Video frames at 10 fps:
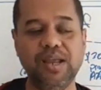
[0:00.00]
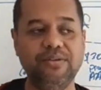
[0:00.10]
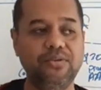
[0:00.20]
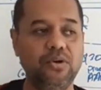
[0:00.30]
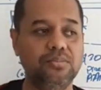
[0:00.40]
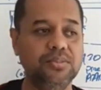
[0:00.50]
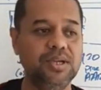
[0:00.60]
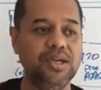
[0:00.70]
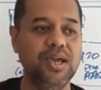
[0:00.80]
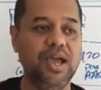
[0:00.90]
platform,
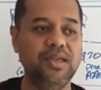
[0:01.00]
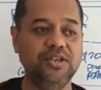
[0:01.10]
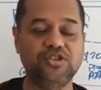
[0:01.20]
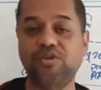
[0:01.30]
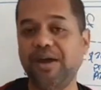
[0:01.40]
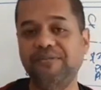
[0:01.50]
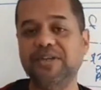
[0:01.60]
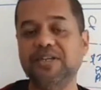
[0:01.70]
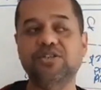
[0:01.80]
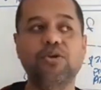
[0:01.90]
and the traffic has